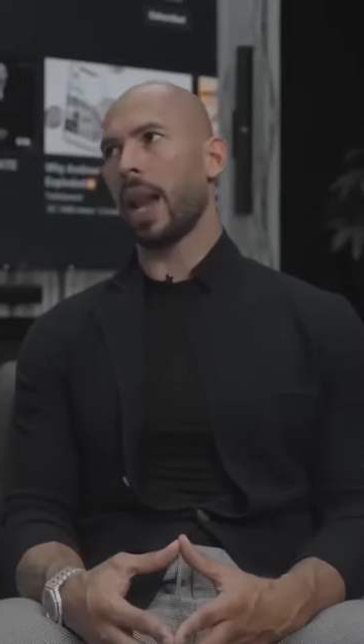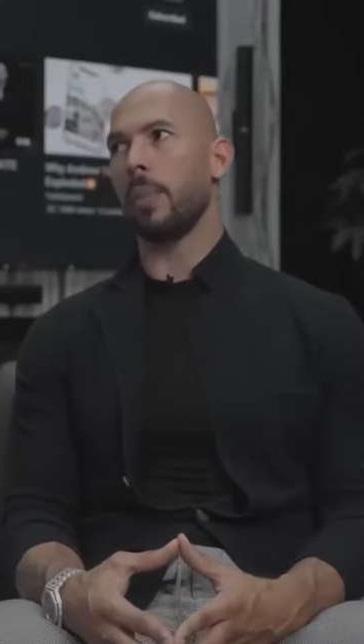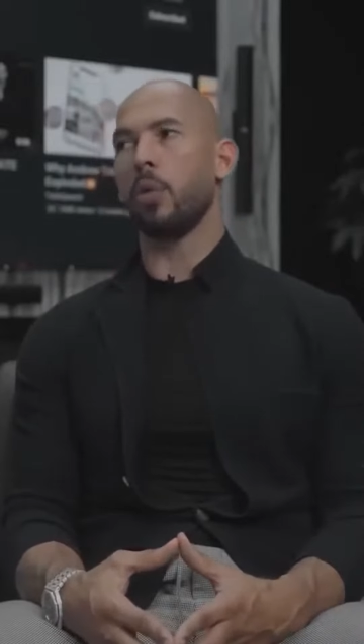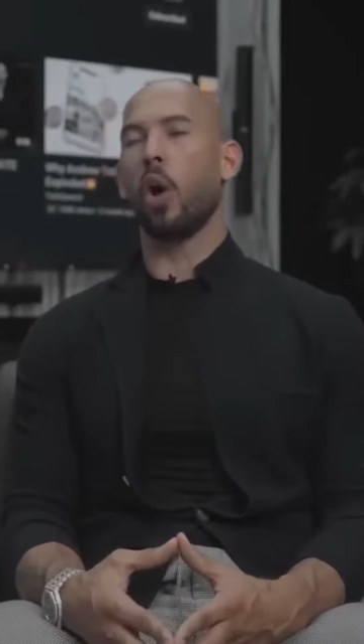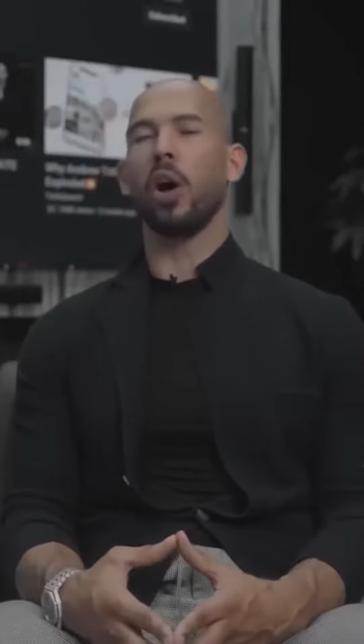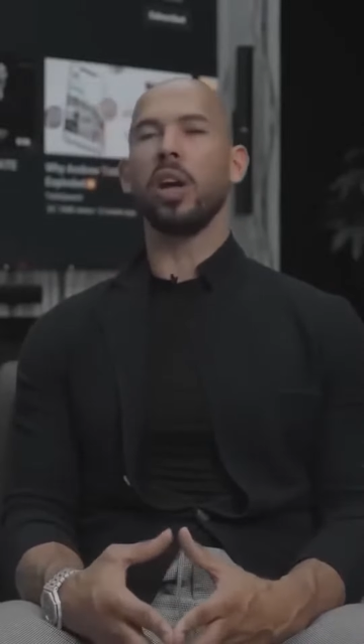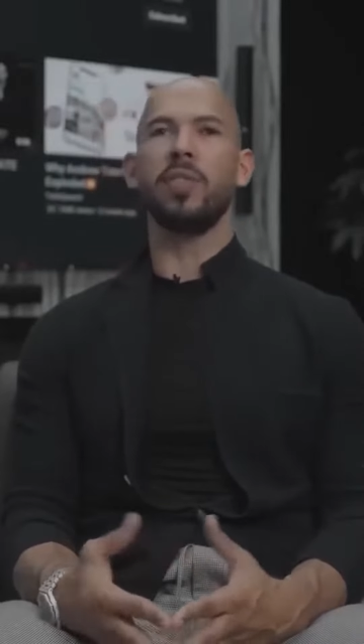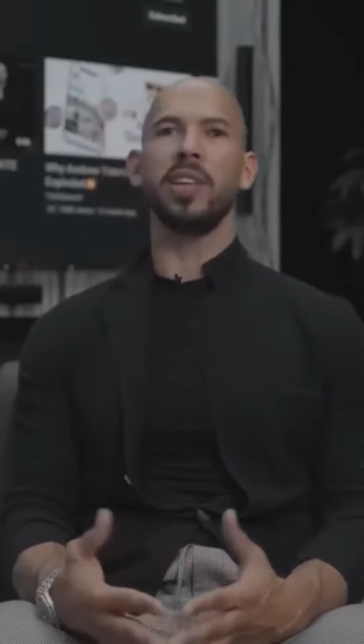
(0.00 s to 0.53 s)
and I'm
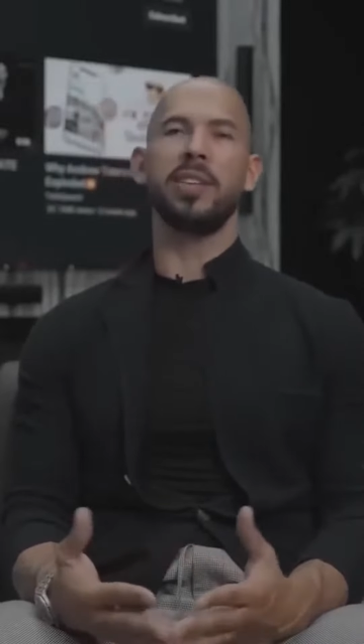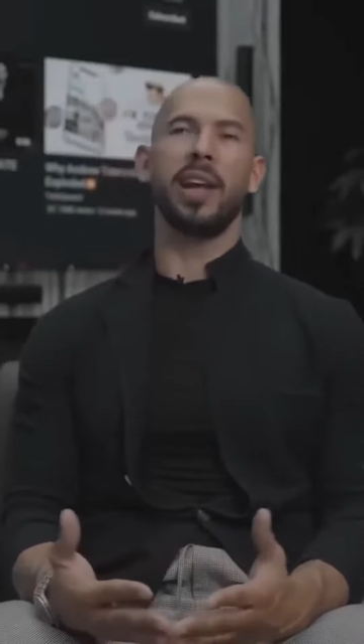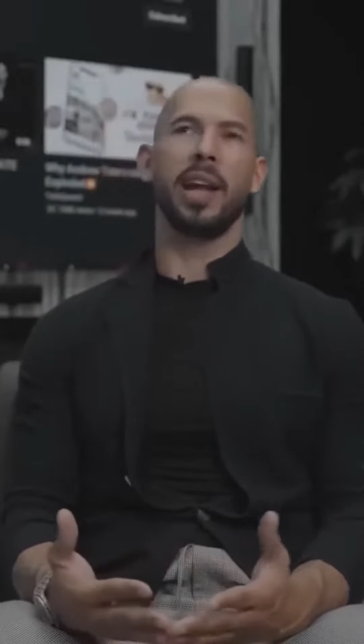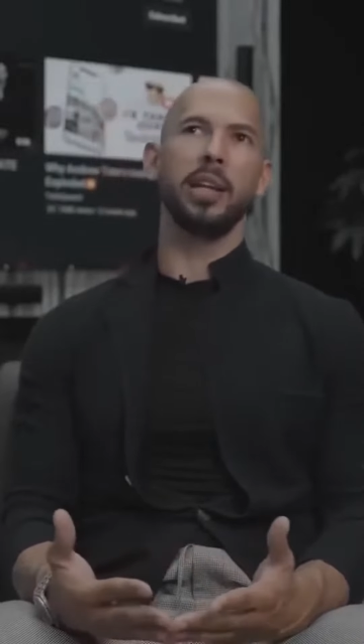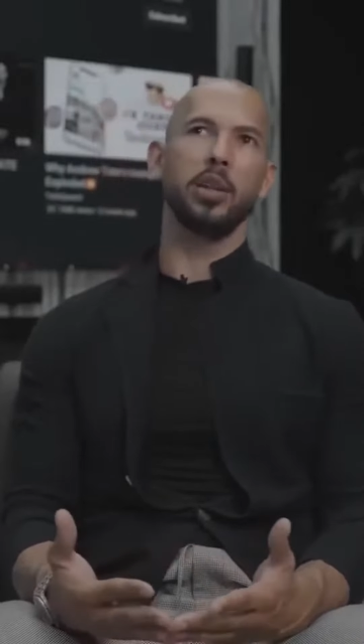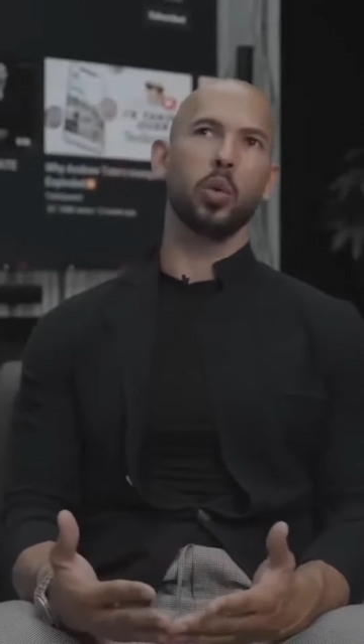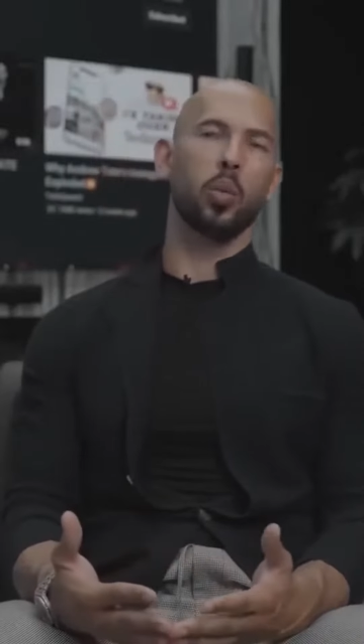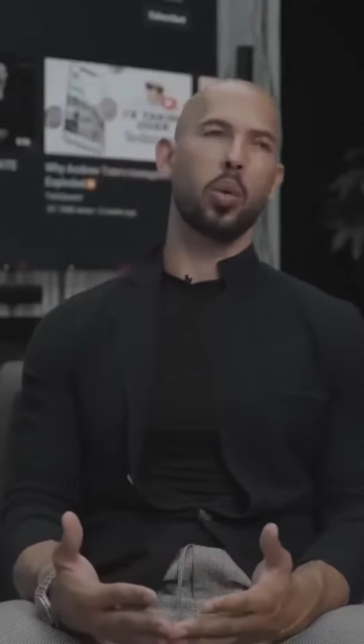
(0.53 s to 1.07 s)
not even
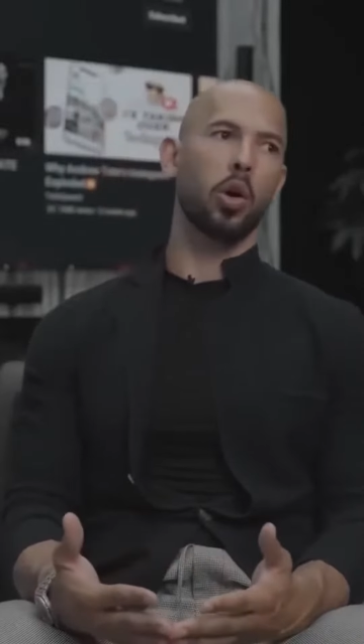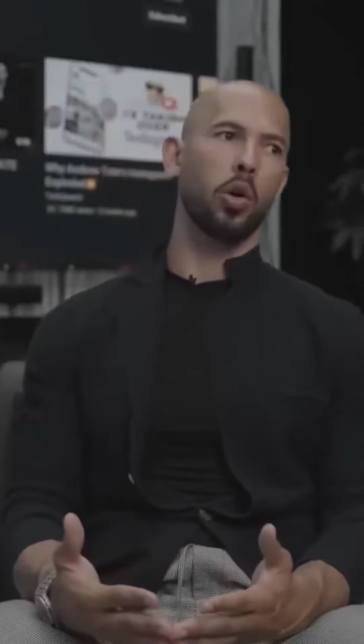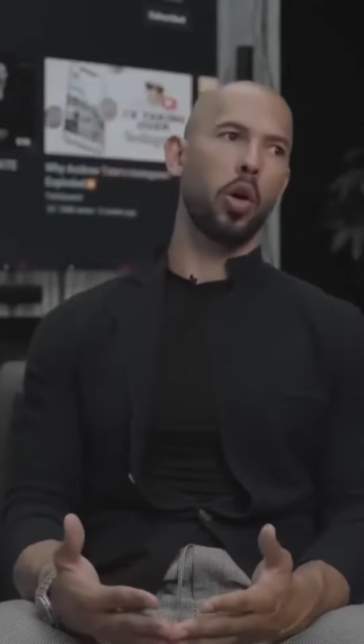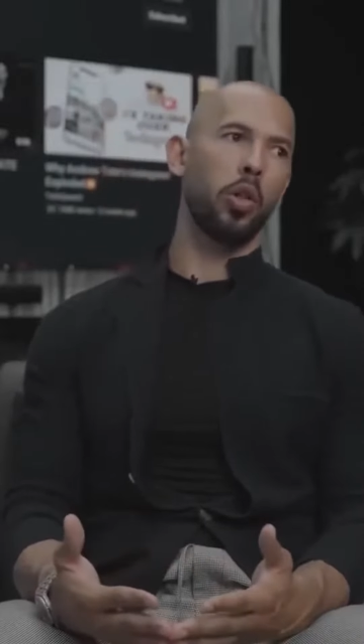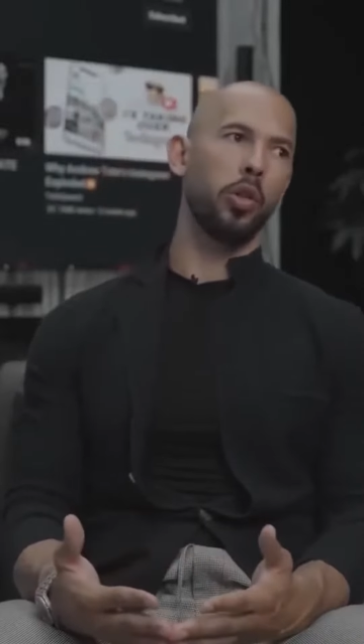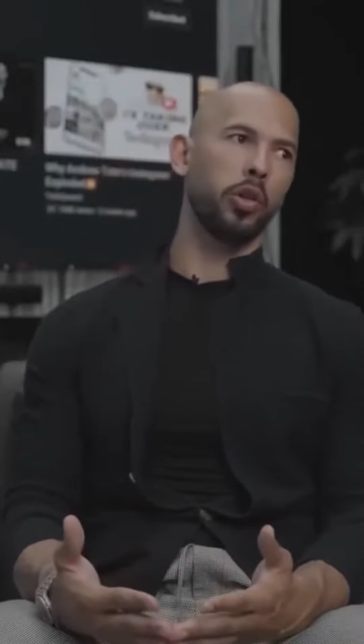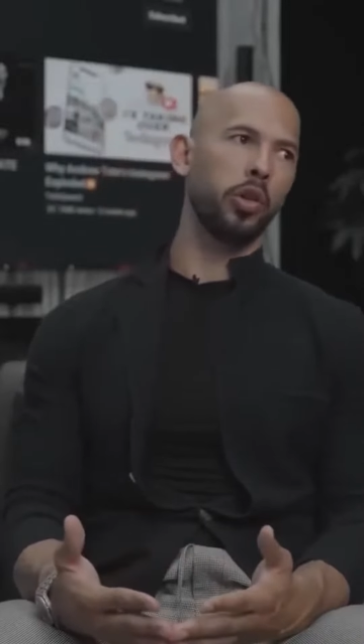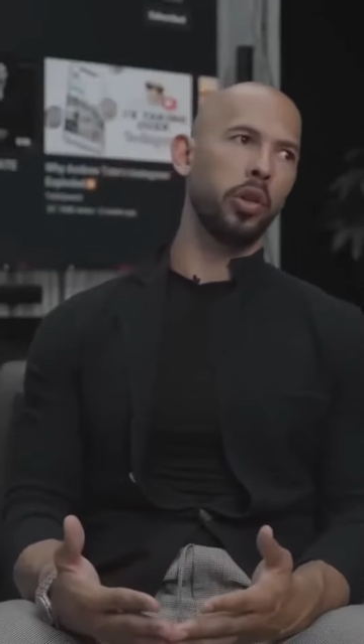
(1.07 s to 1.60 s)
telling the world
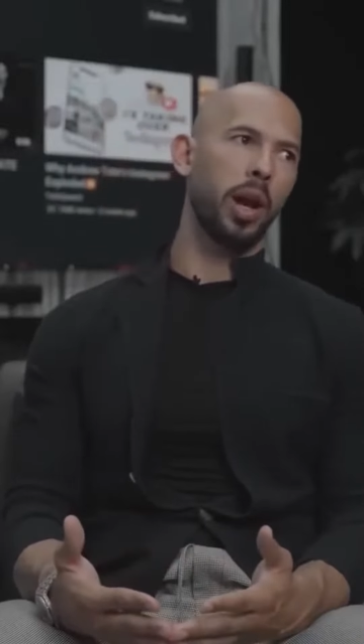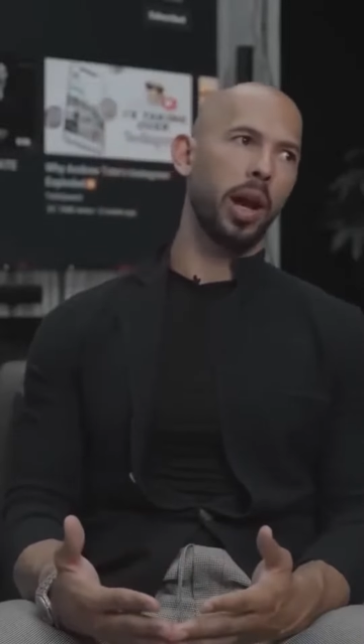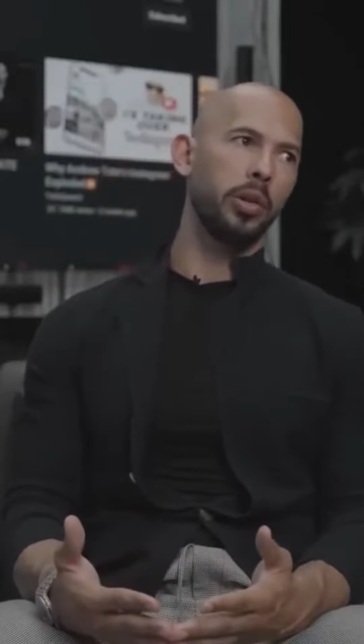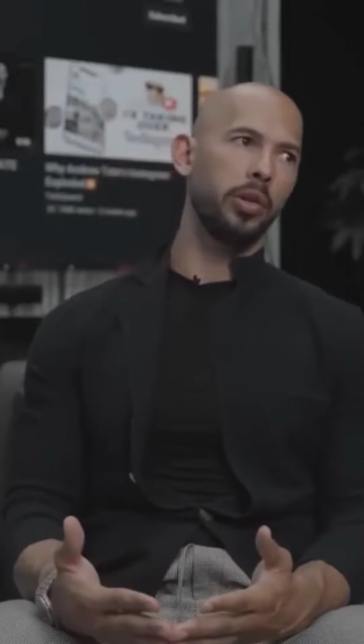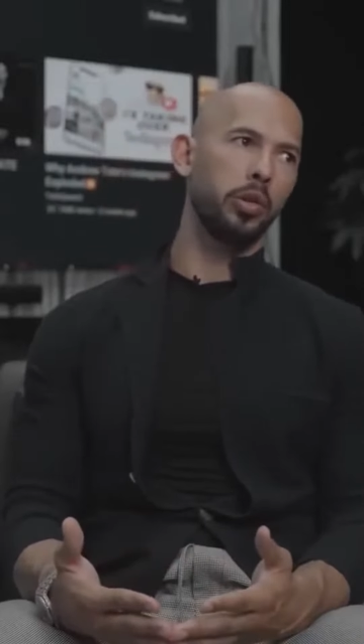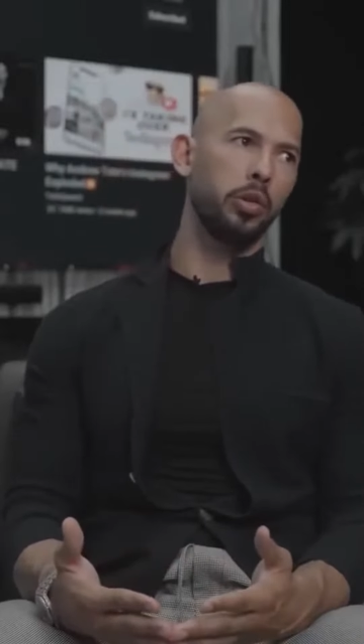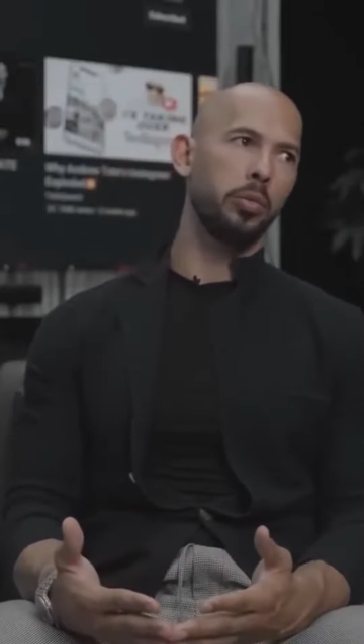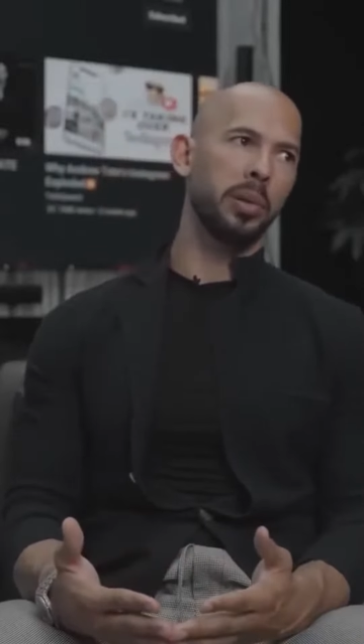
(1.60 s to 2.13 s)
all the good I
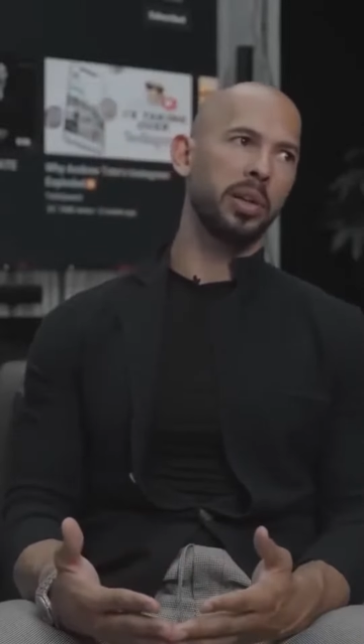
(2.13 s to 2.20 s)
do,